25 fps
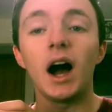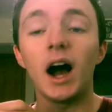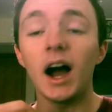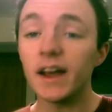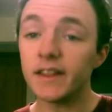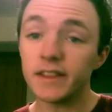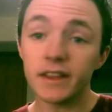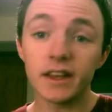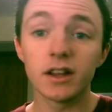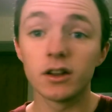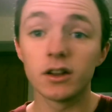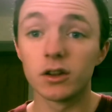
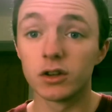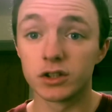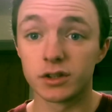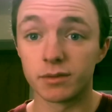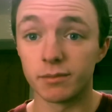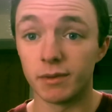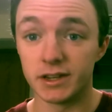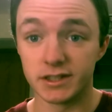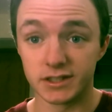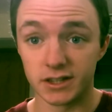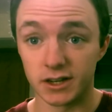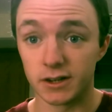I think it looks
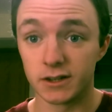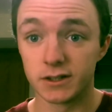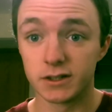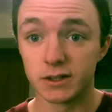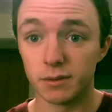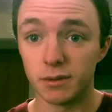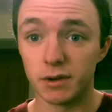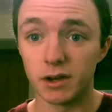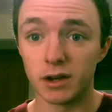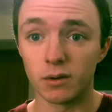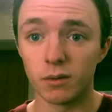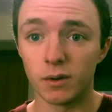amazing
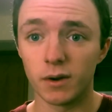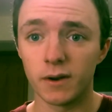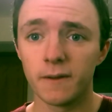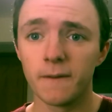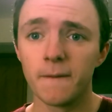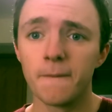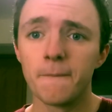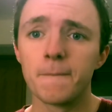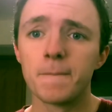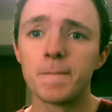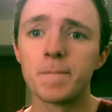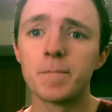to begin with,
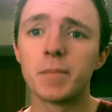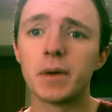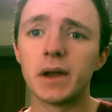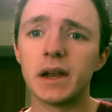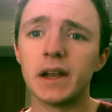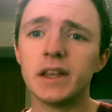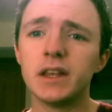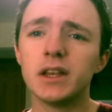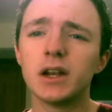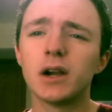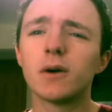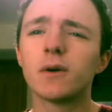
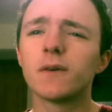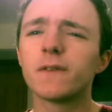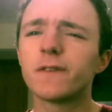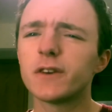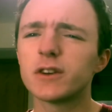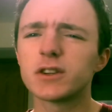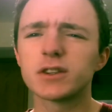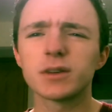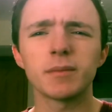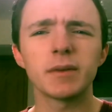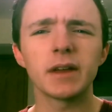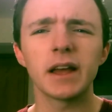but you know, if
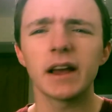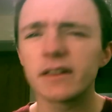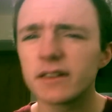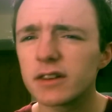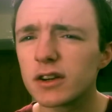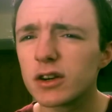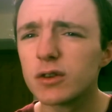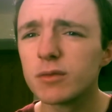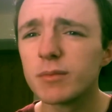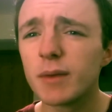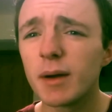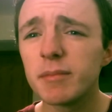you're somebody out
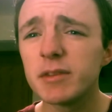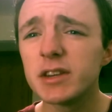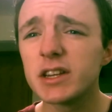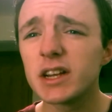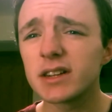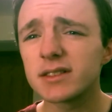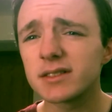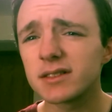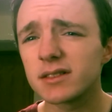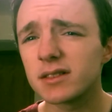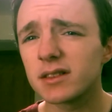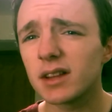there who maybe
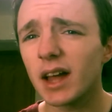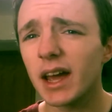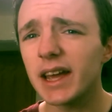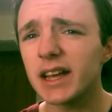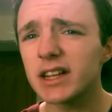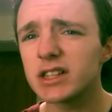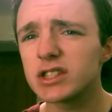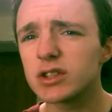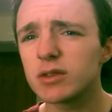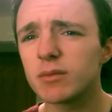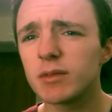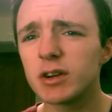doesn't like
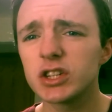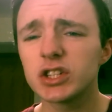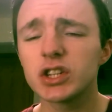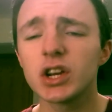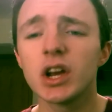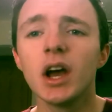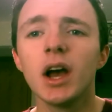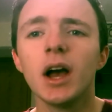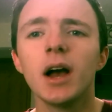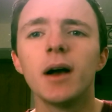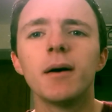it so much,